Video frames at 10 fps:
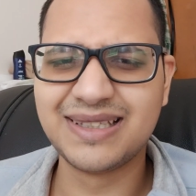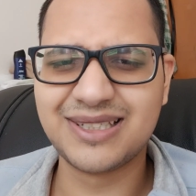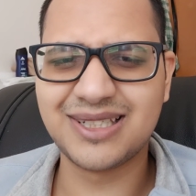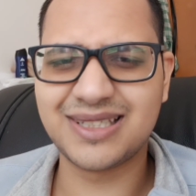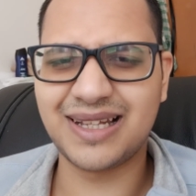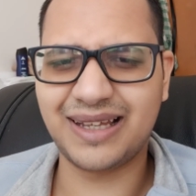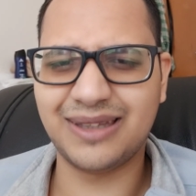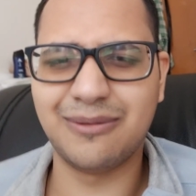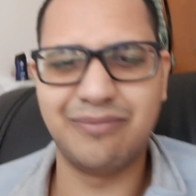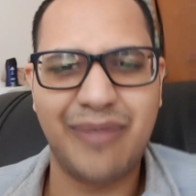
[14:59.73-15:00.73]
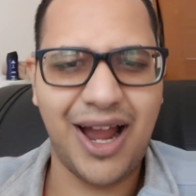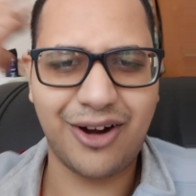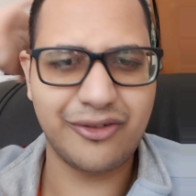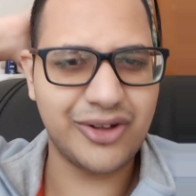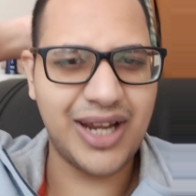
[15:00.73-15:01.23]
It's just like at the back
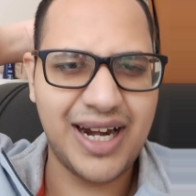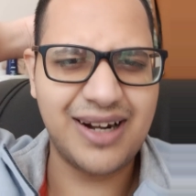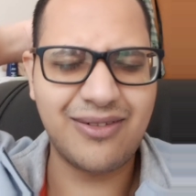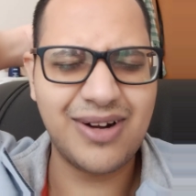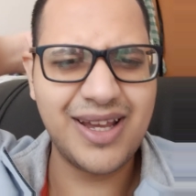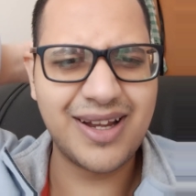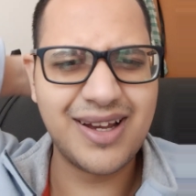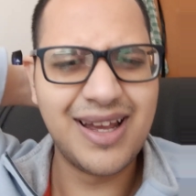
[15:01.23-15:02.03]
of your head. And I'm like,